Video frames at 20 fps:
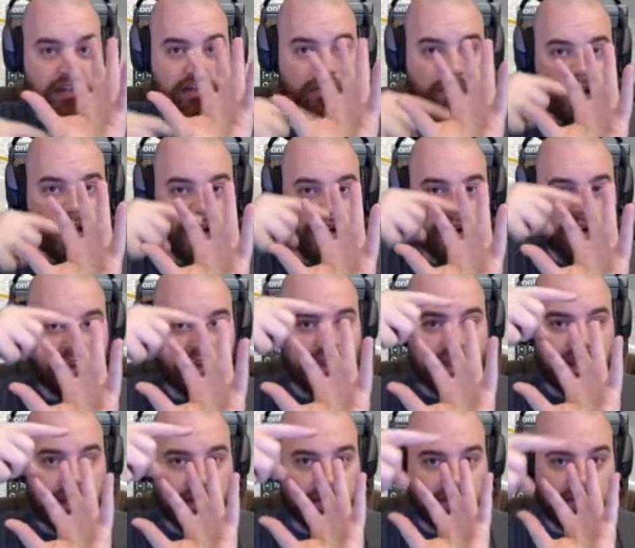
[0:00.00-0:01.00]
area
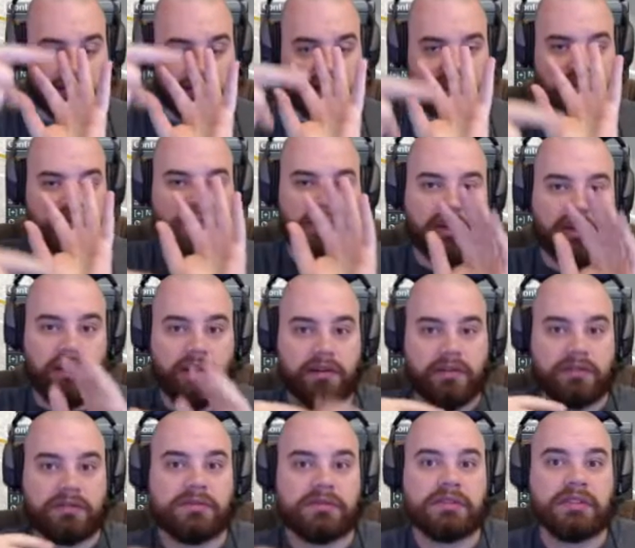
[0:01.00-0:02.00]
every time you
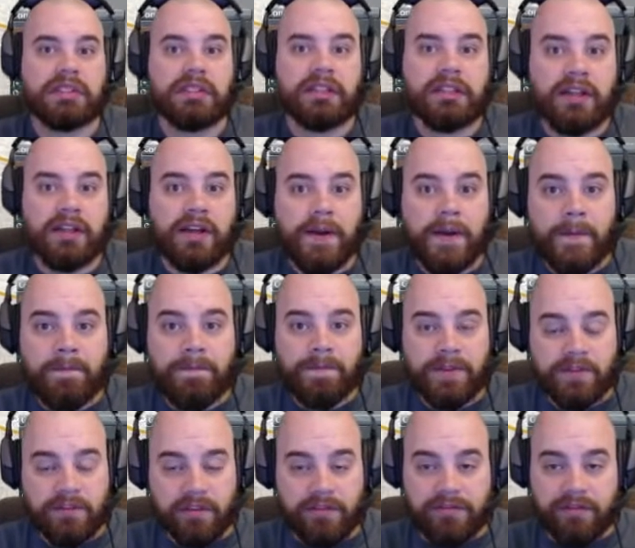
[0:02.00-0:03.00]
go.
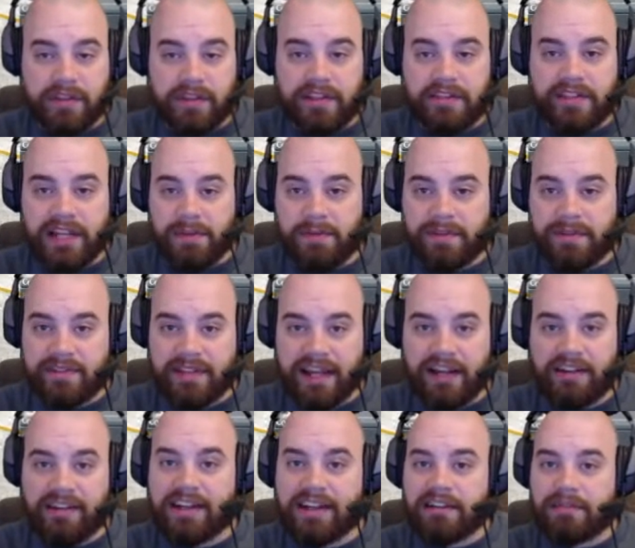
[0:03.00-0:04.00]
So for this type of
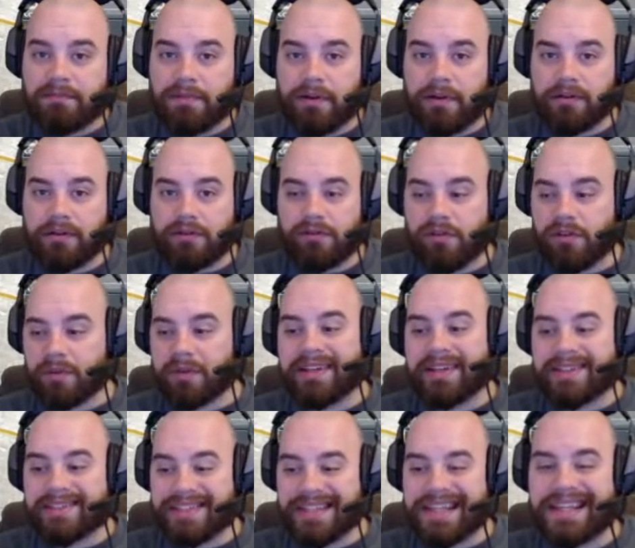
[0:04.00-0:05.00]
satellite, a polar orbit
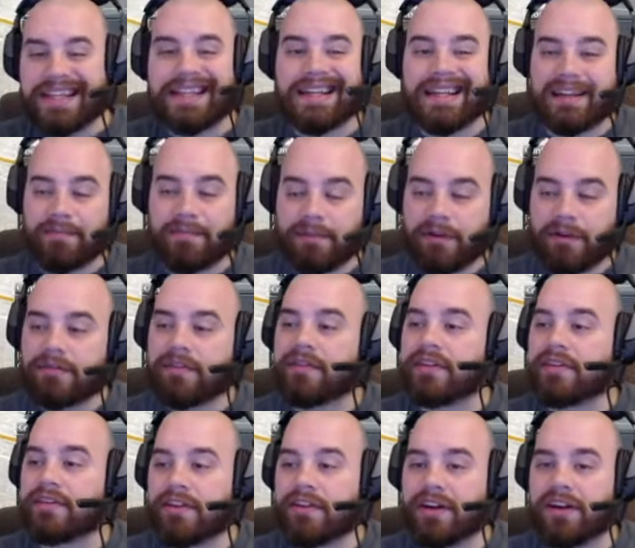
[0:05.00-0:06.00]
is key, and both of
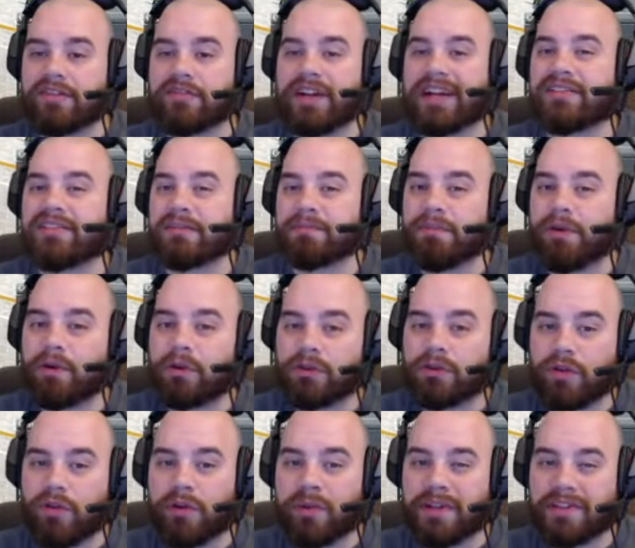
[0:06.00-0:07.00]
these contracts are polar
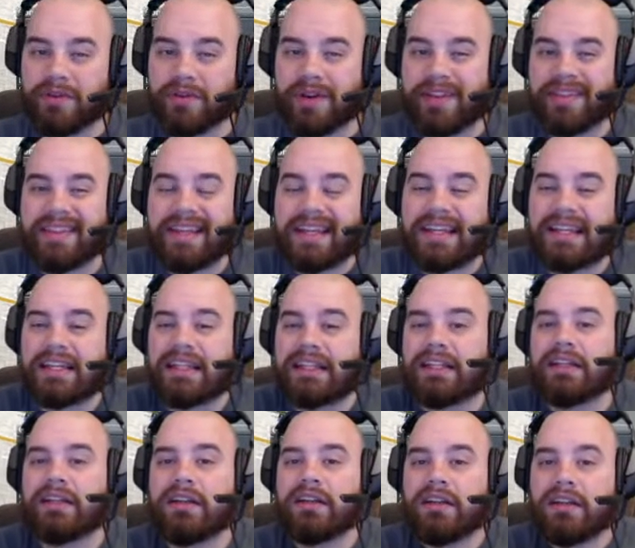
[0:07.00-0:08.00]
orbits, so I think
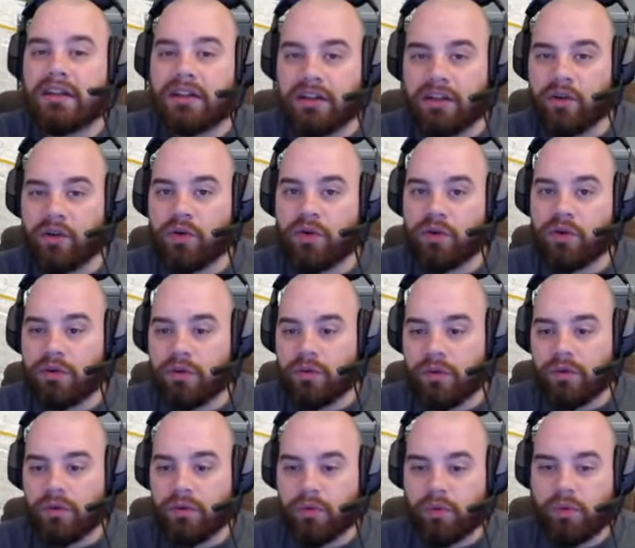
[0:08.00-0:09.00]

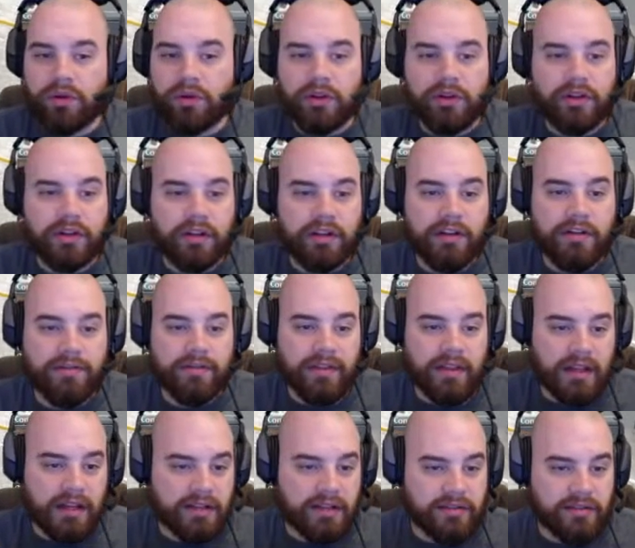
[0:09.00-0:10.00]
we're going to go for the
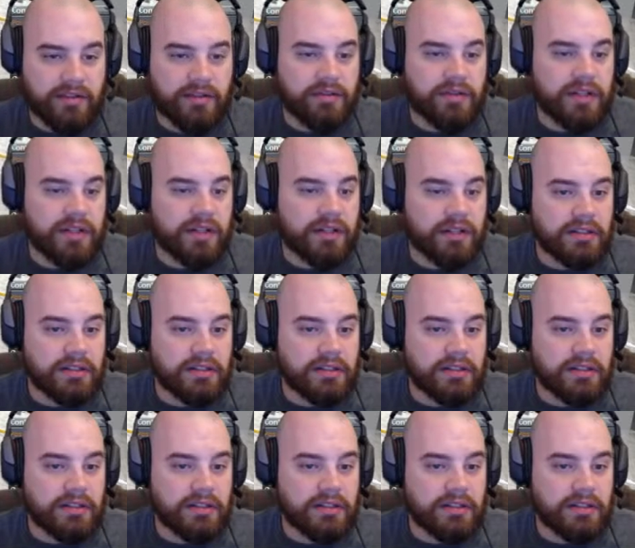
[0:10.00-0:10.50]
Gusto here.